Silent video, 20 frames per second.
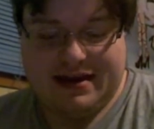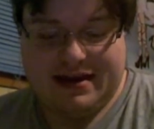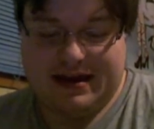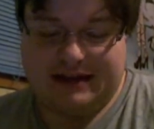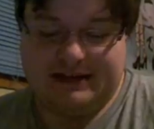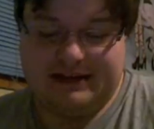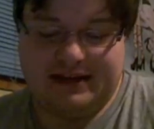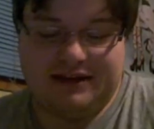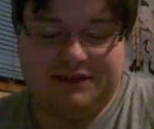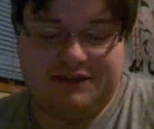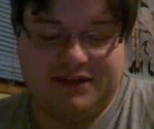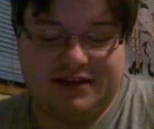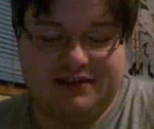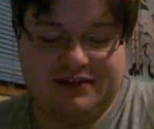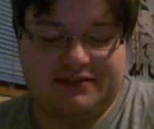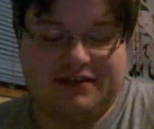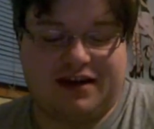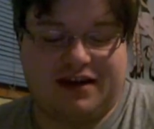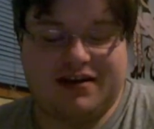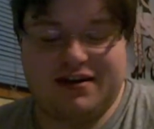and Tiffany
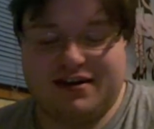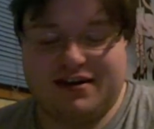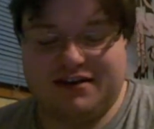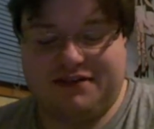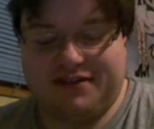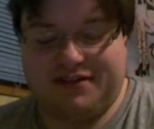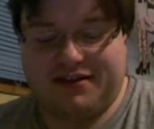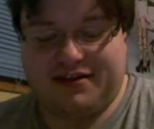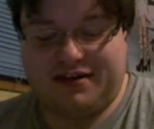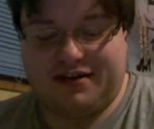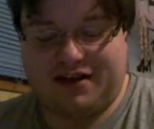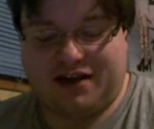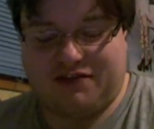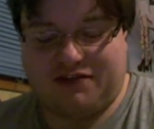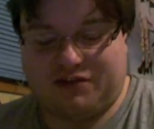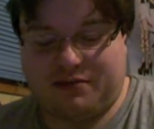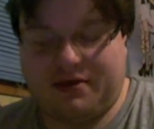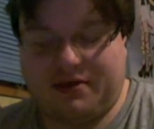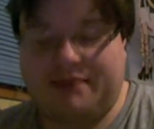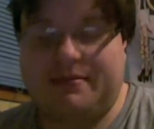is starting to feel
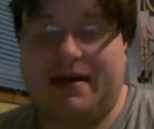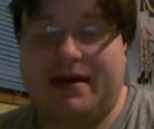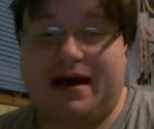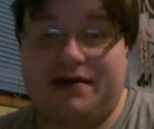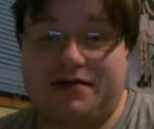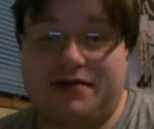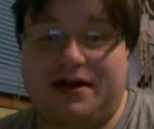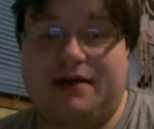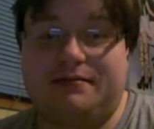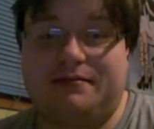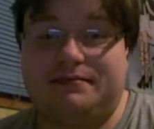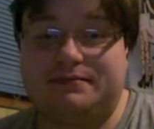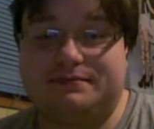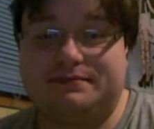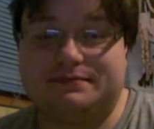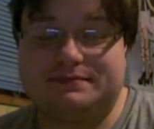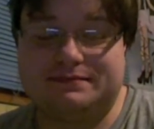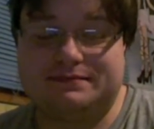uncomfortable about them.